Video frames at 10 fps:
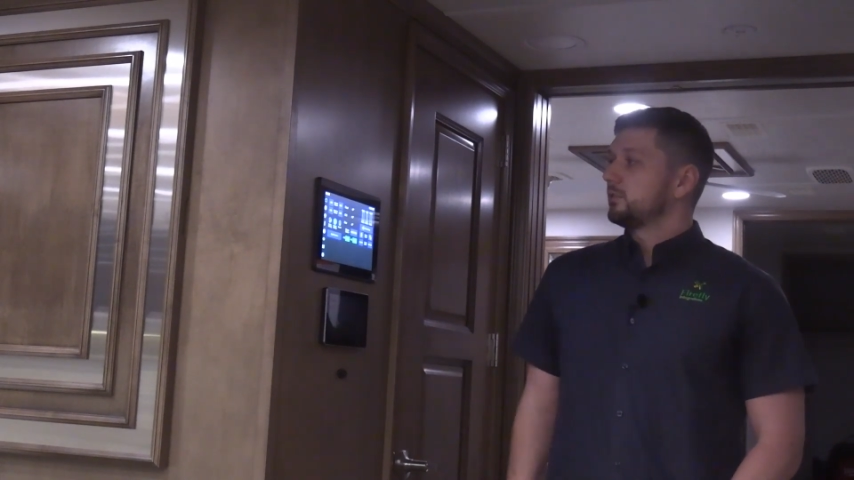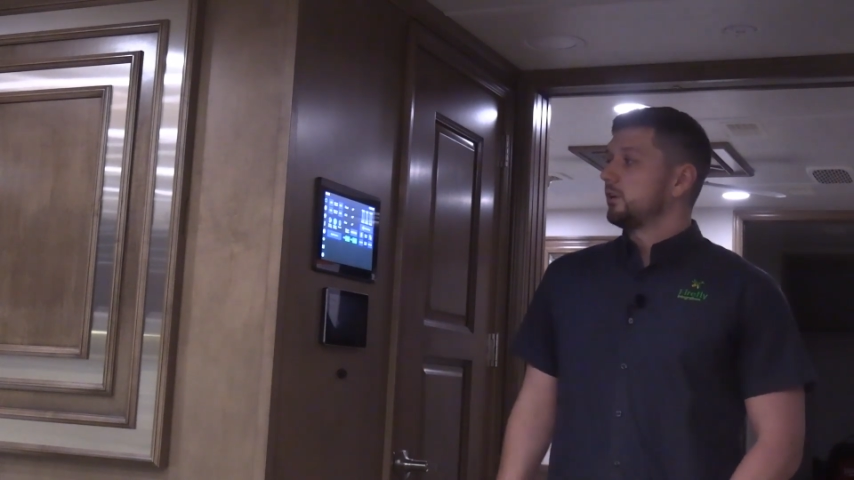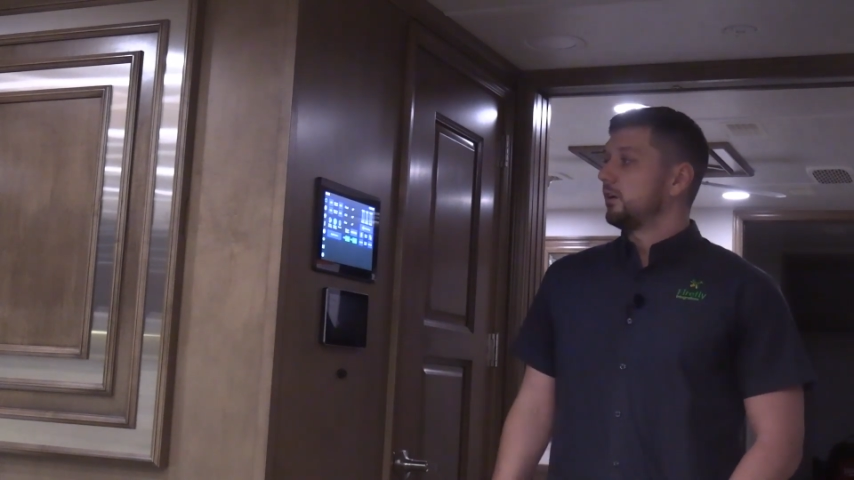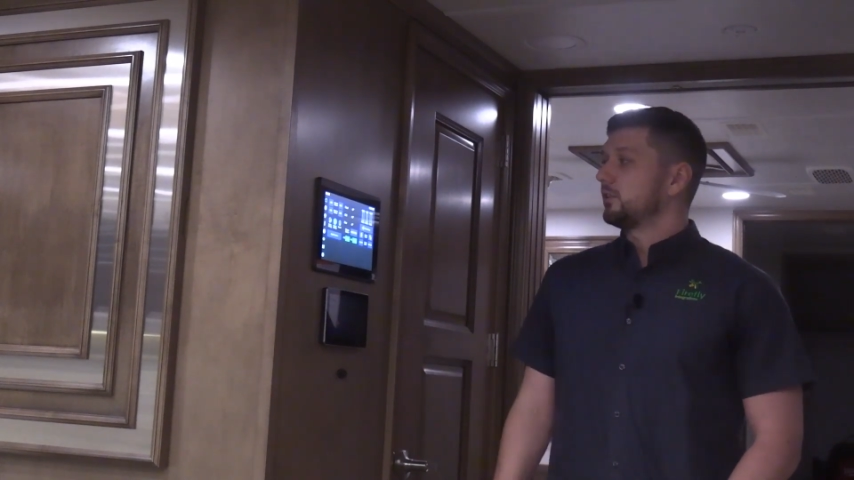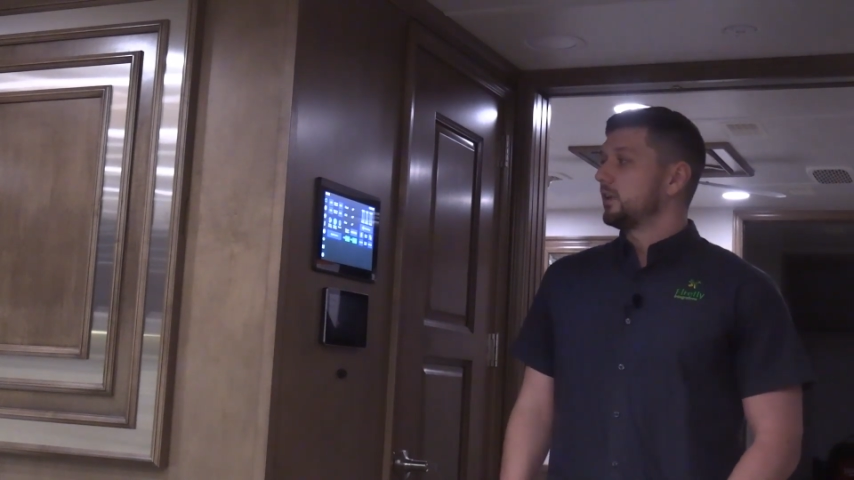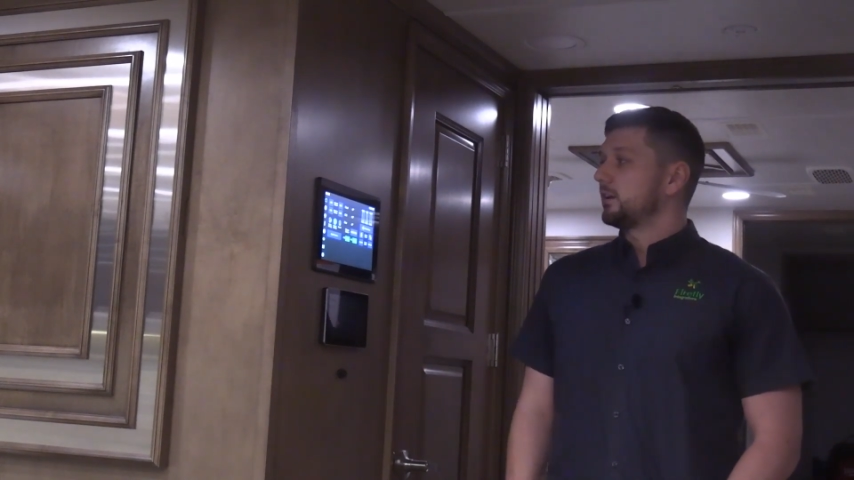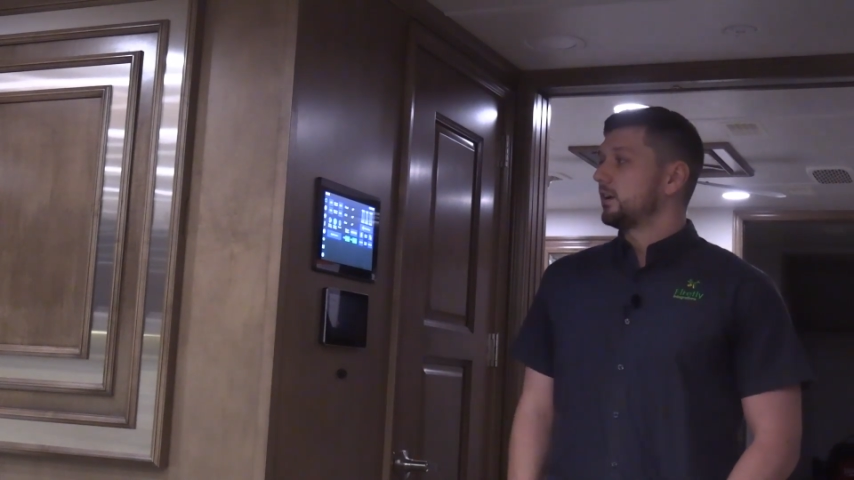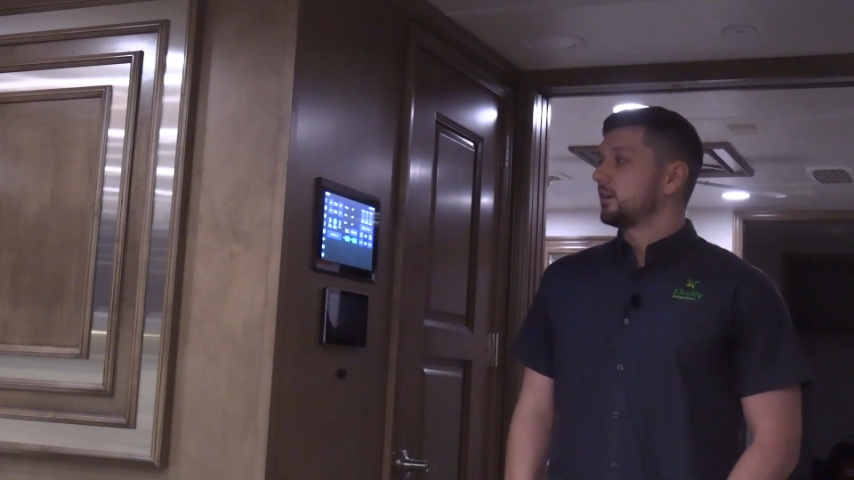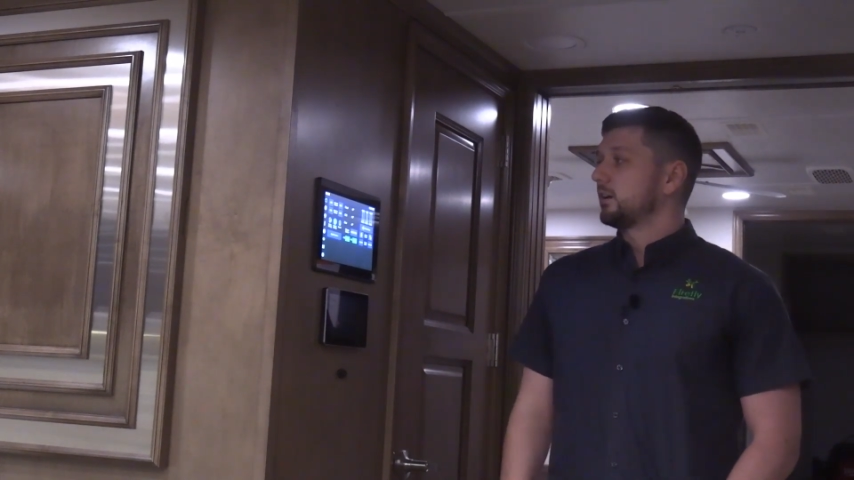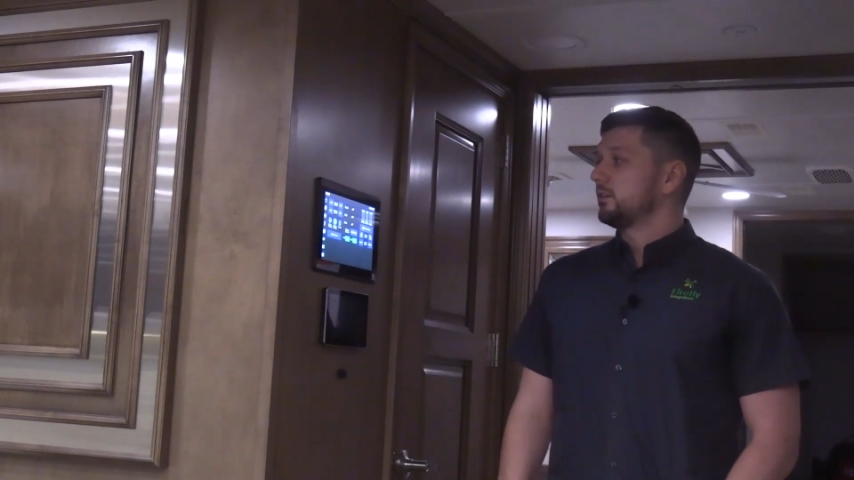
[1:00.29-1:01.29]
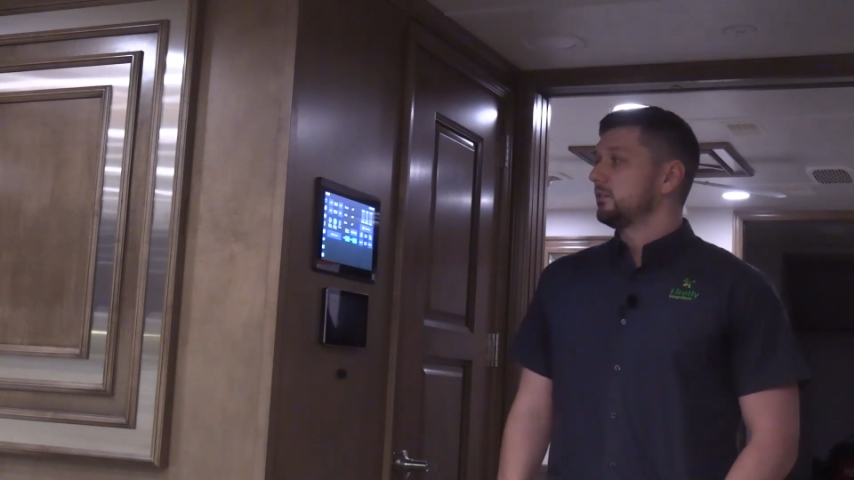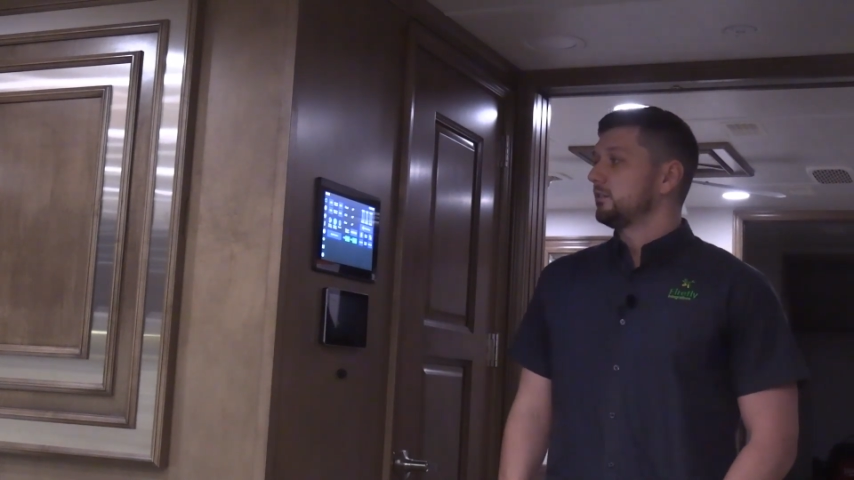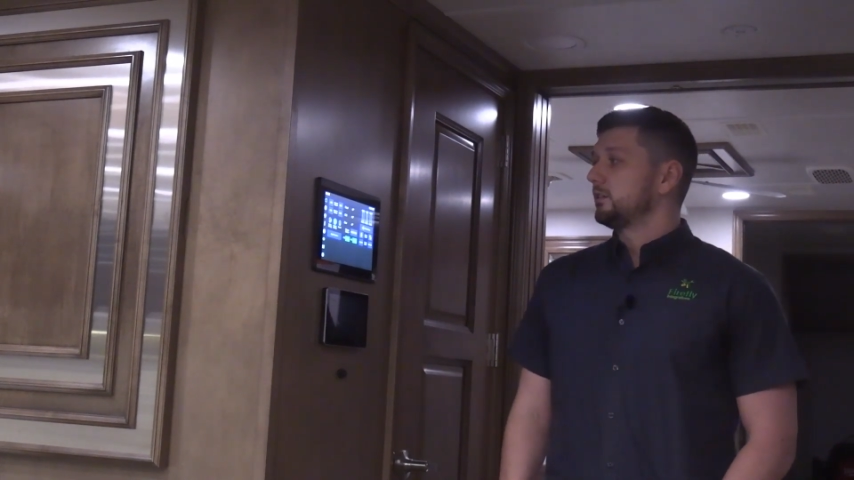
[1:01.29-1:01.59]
on the light icon.